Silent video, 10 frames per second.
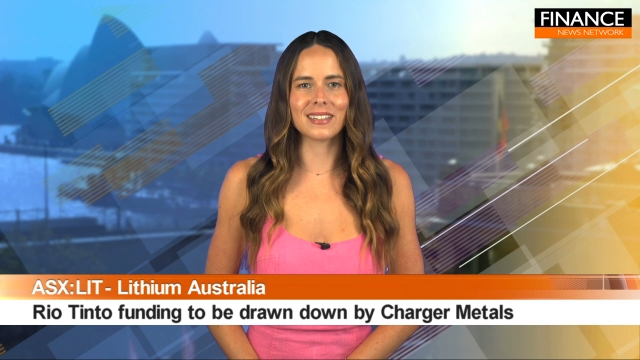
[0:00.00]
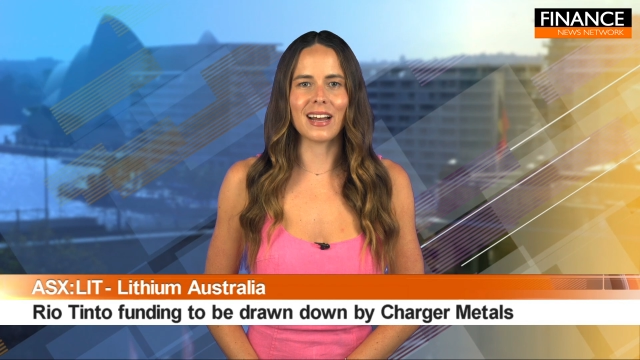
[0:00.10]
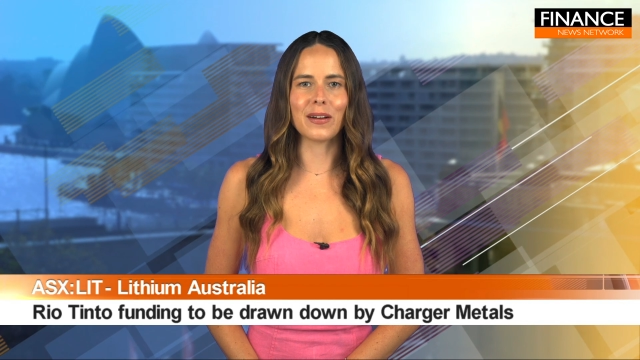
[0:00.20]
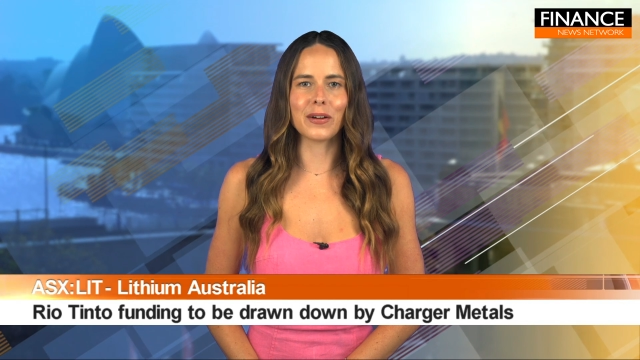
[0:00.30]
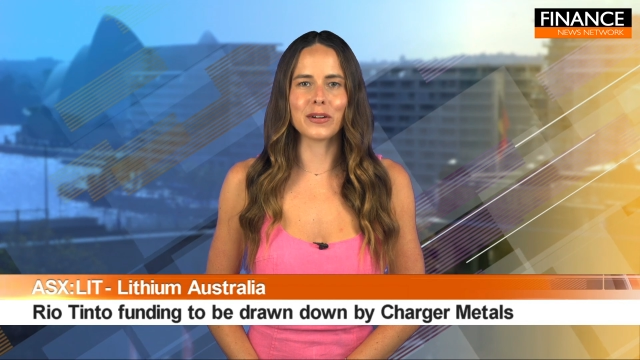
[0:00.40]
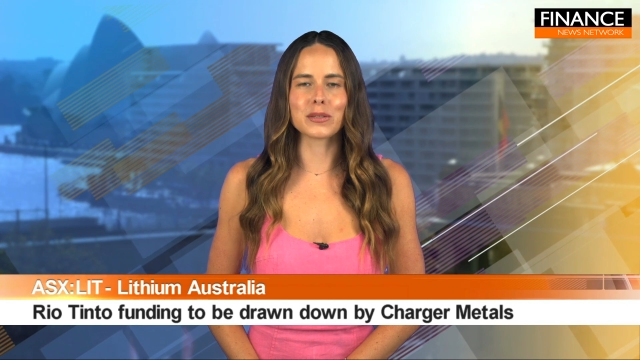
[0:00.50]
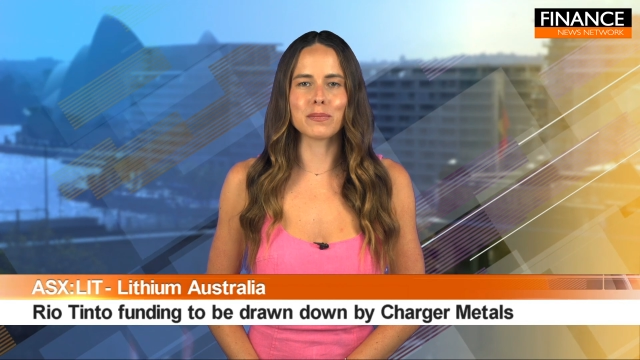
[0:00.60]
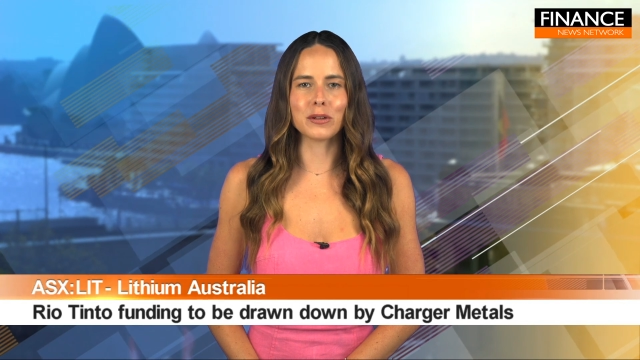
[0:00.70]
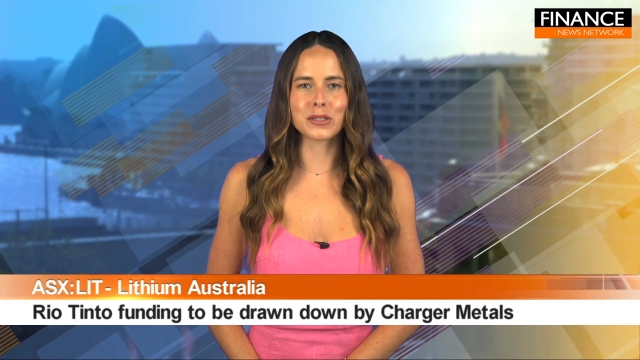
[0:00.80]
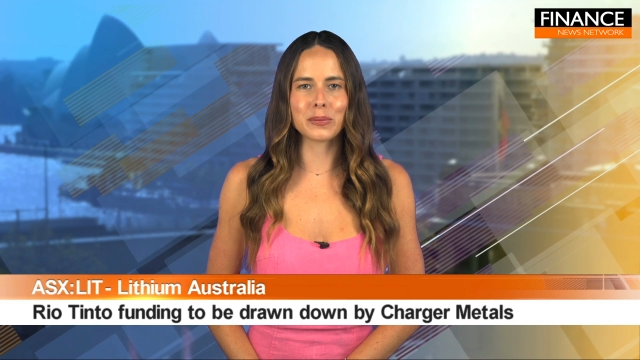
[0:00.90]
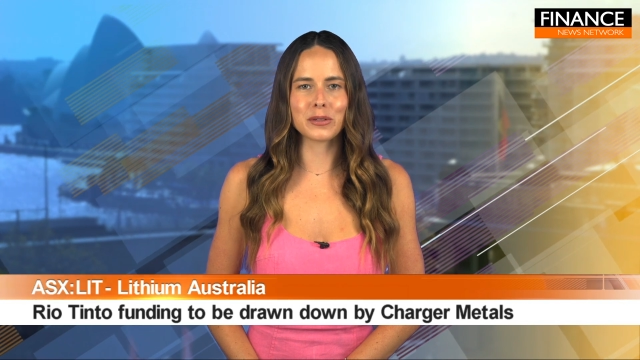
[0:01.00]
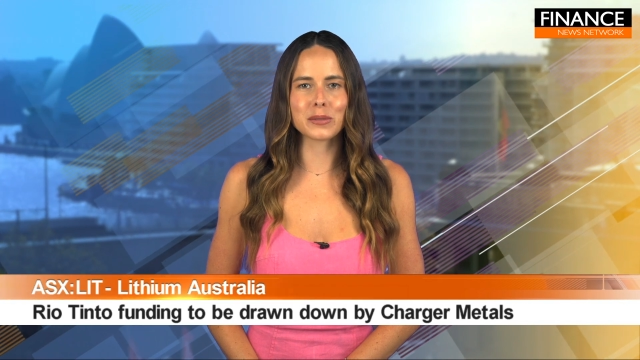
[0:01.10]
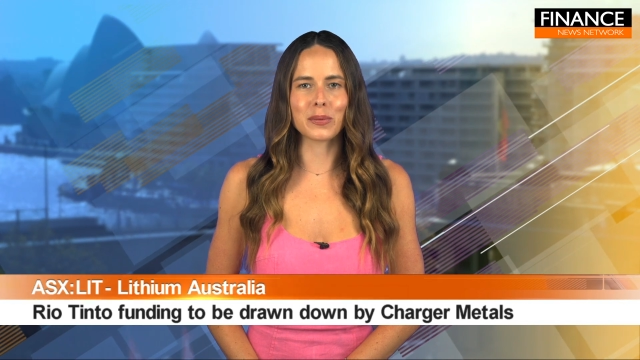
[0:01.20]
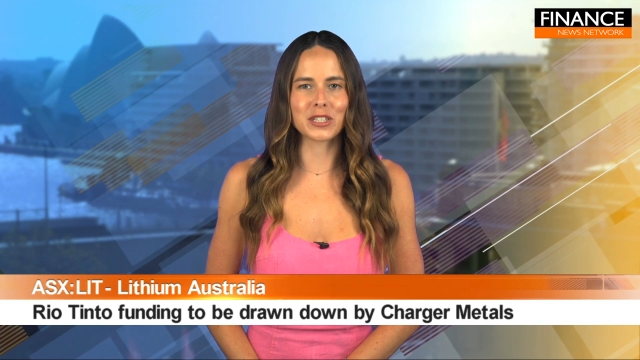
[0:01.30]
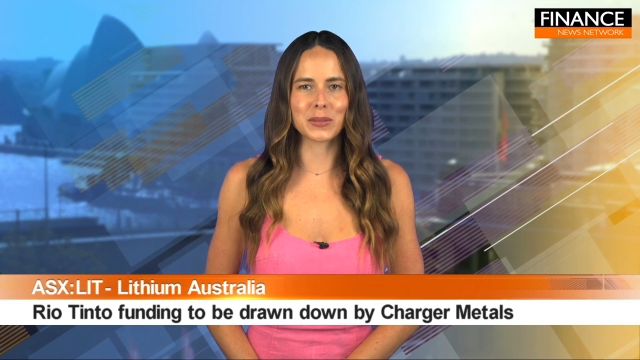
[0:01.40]
now hosts multiple
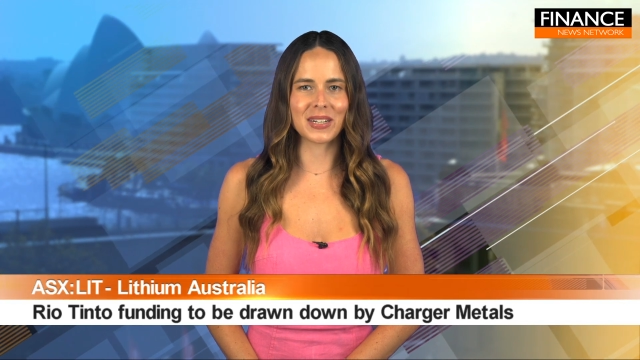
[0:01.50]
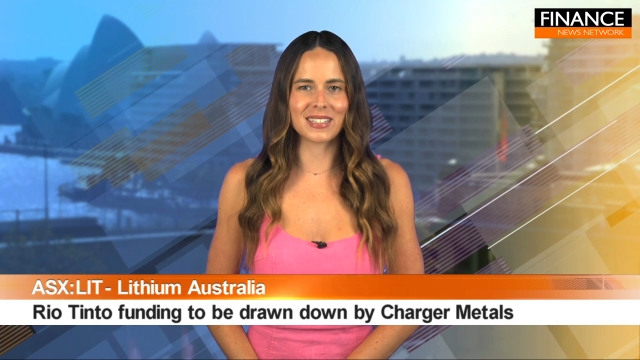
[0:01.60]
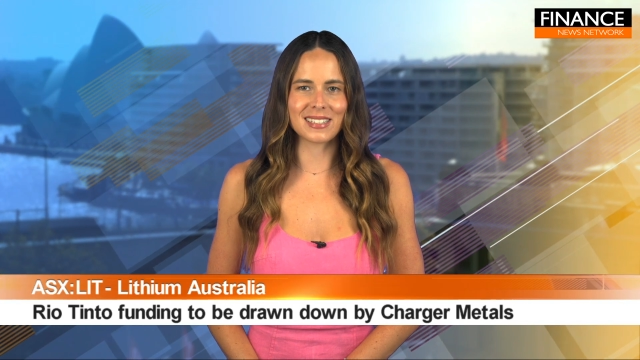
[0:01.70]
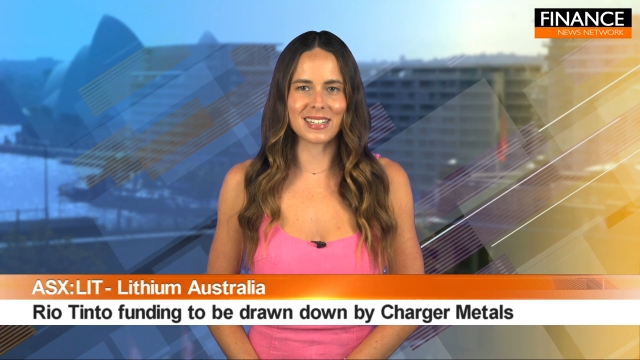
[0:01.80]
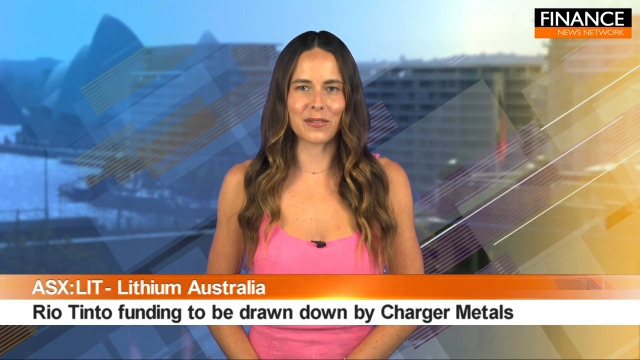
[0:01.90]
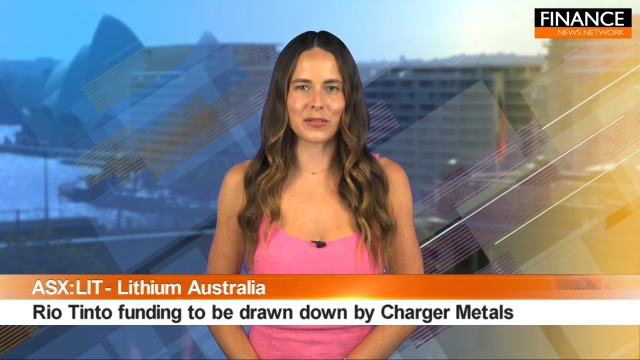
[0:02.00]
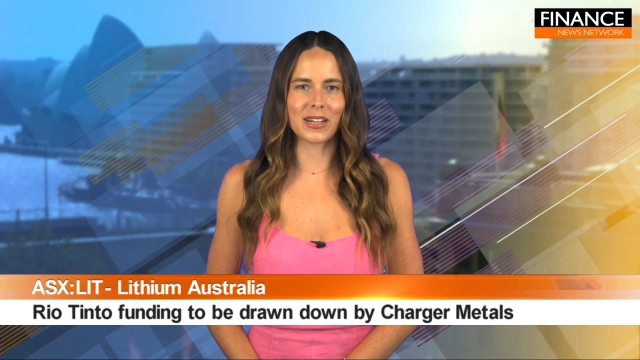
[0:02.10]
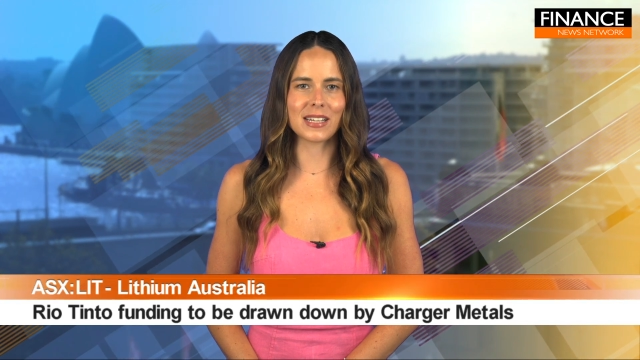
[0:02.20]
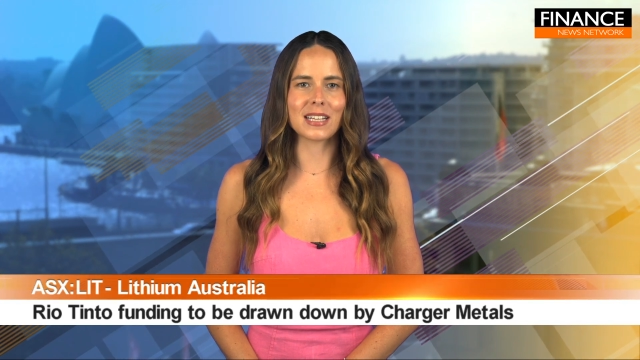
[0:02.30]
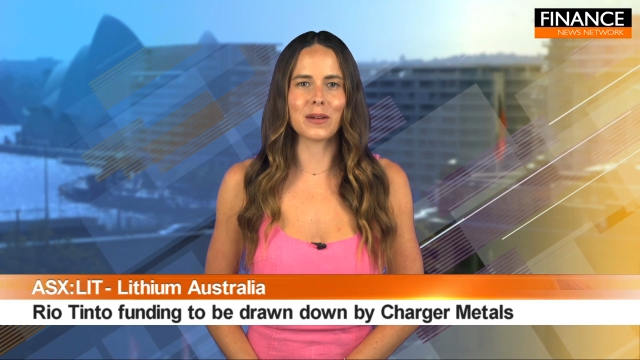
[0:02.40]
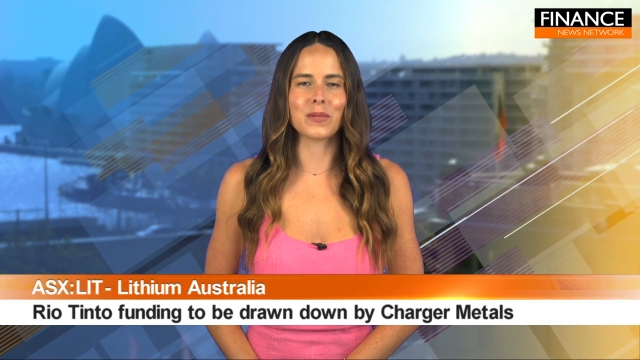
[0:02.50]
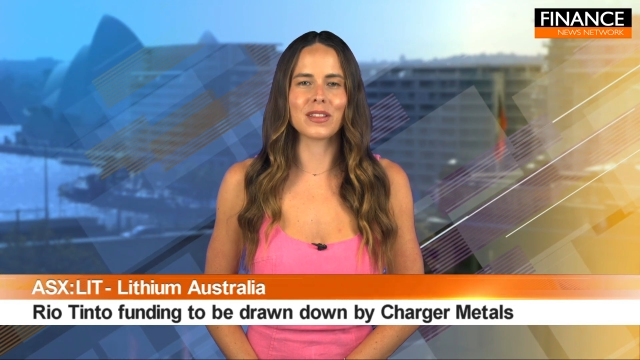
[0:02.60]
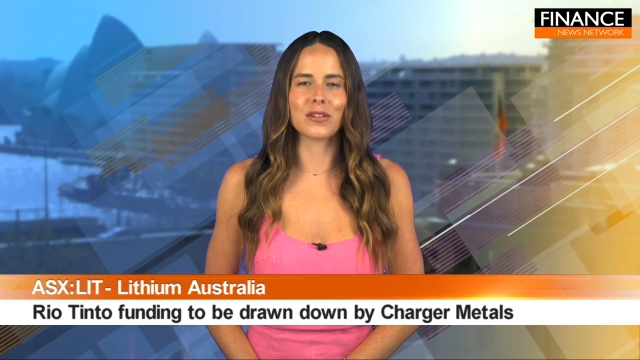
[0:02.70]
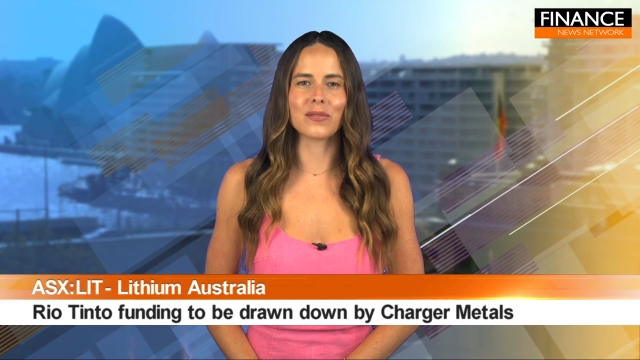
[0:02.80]
spodumene discoveries and with the